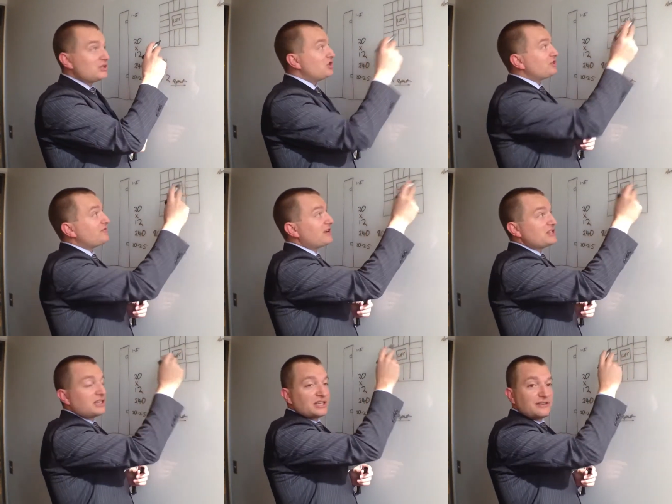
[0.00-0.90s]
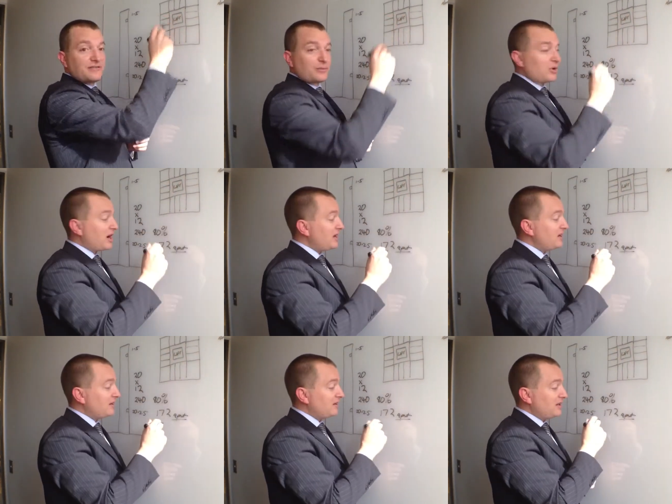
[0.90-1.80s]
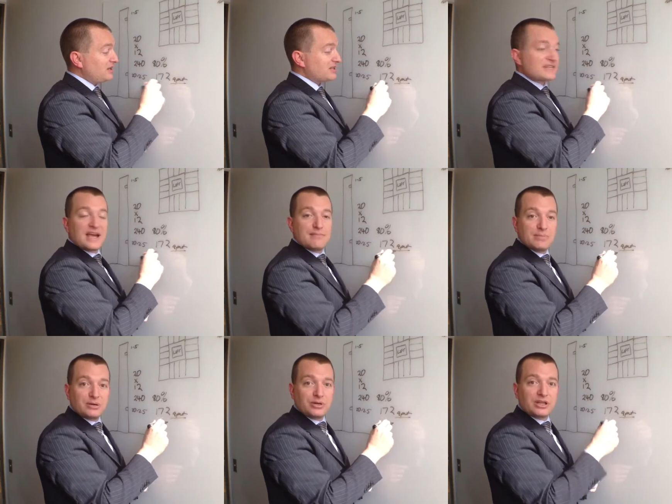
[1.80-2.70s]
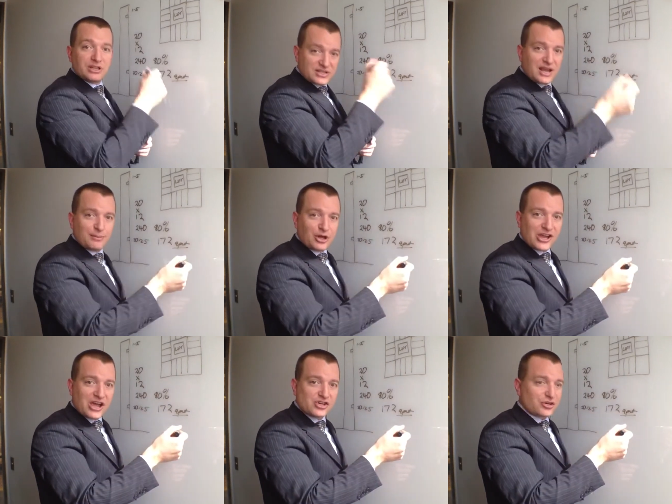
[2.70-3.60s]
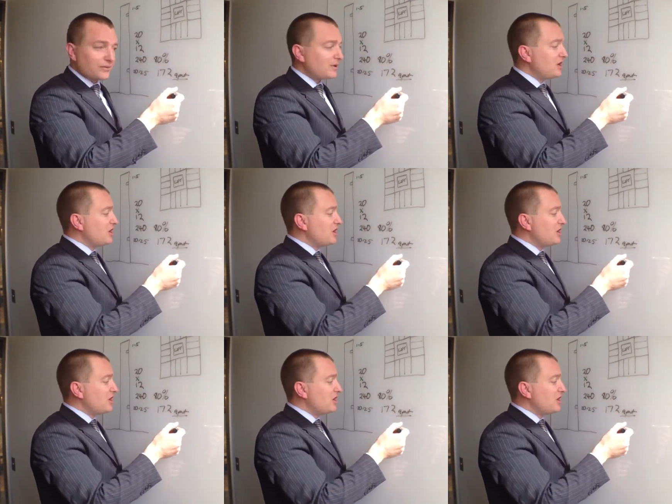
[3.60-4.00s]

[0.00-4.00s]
just facing a different way, in the same building, in the same location.